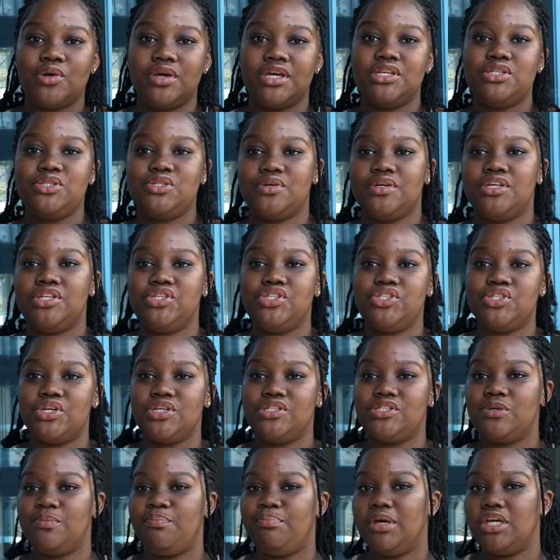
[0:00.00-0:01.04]
going to
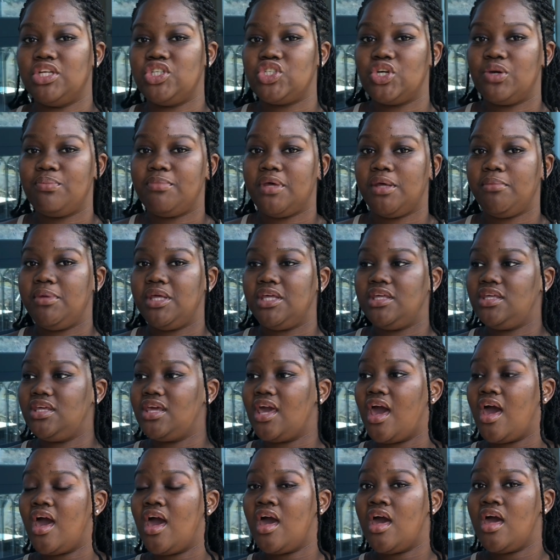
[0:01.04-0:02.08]
insert a picture maybe
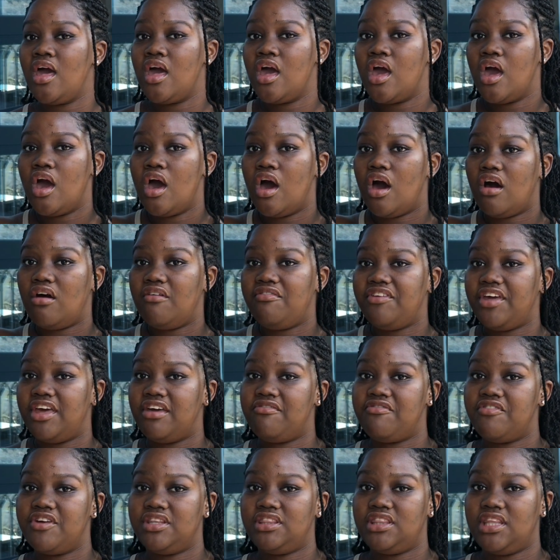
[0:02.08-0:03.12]
here of
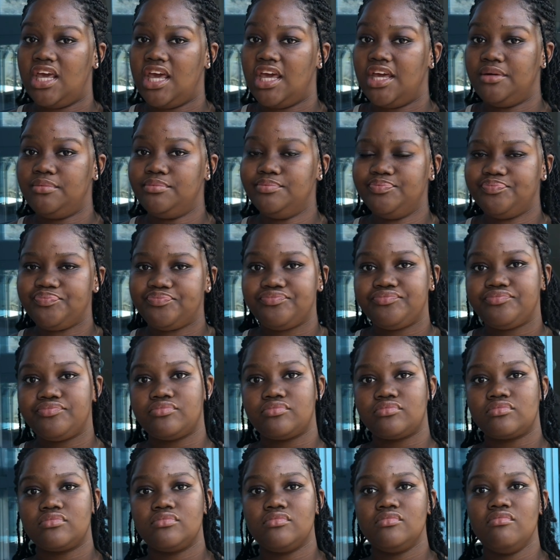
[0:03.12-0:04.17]
everything.
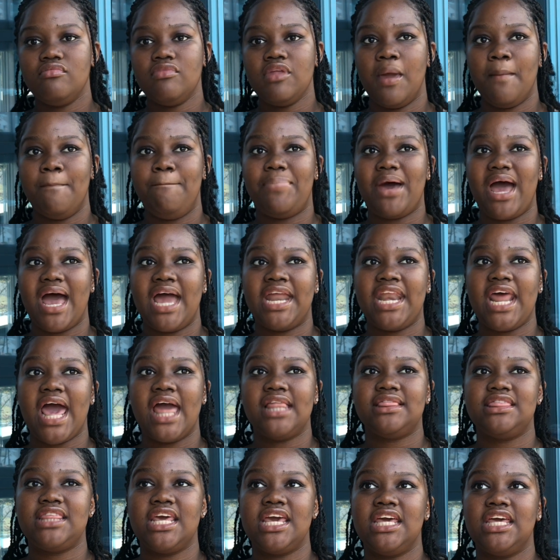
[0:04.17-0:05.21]
But I
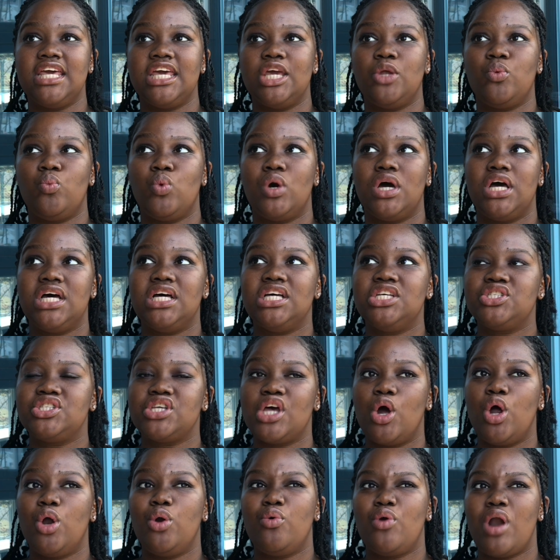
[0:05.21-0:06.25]
think it was
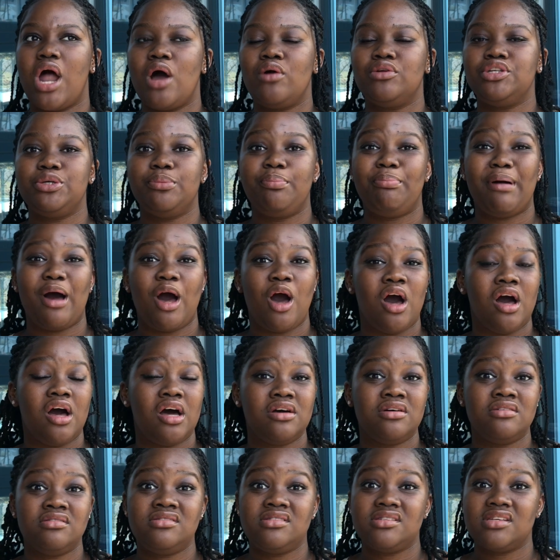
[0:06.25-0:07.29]
around
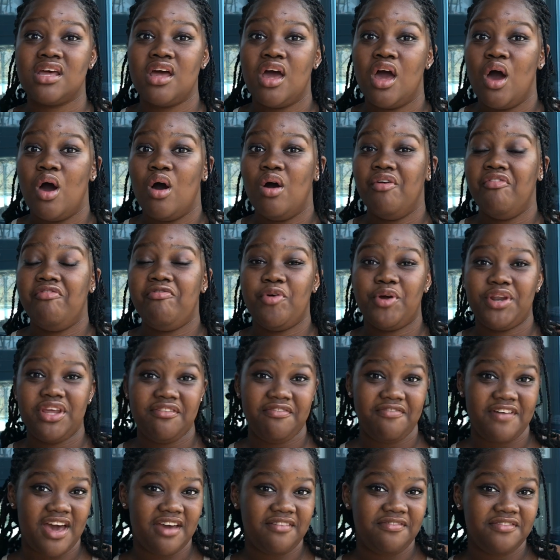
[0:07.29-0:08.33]
about
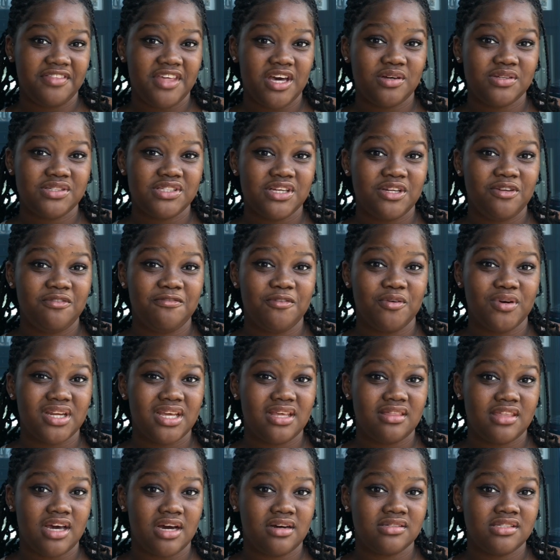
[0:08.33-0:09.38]
45,000,
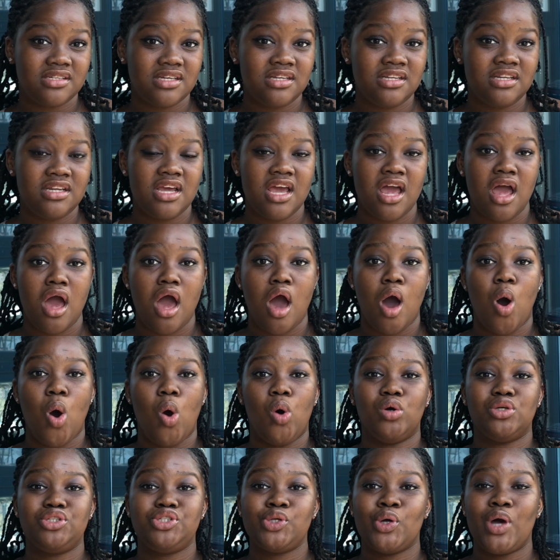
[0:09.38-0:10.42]
40,000.
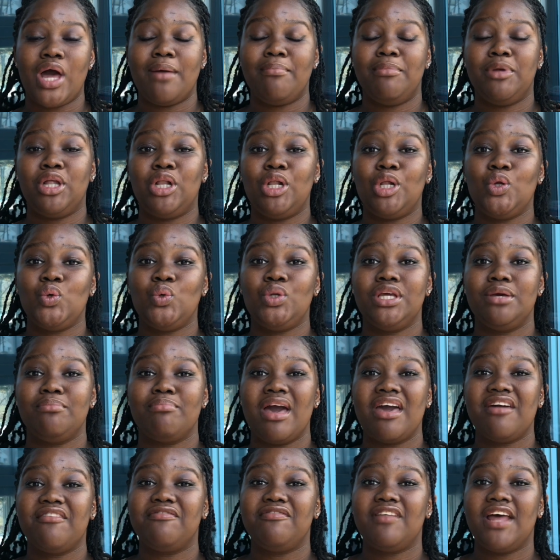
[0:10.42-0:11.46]
Also, I'm including
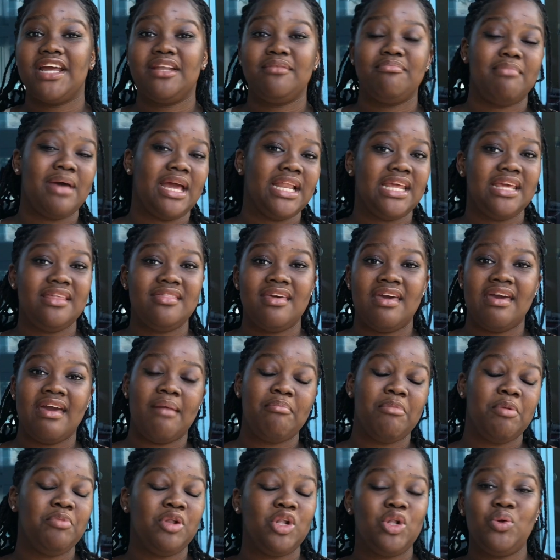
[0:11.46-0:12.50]
my flight money there.
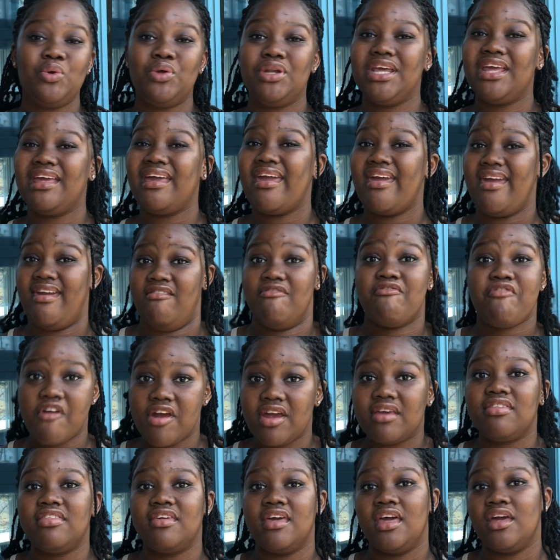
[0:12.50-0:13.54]
I'm including
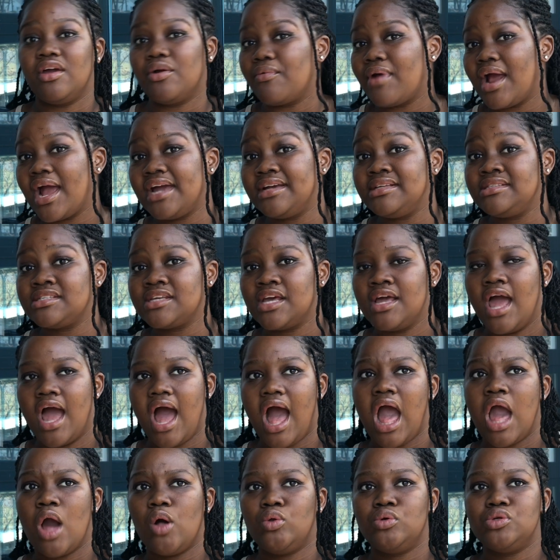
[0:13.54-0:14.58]
everything, right?
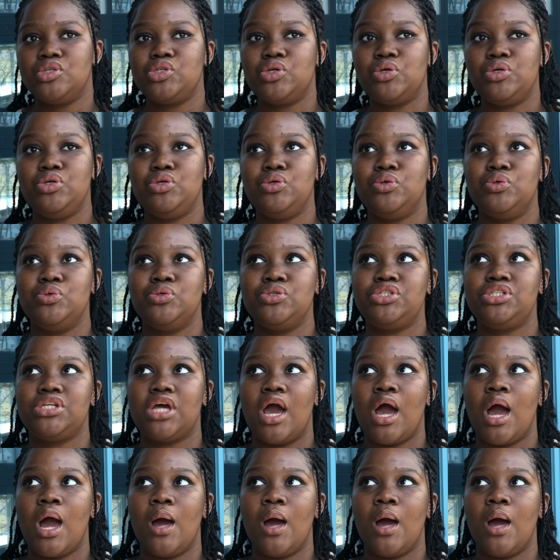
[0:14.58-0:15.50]
I also used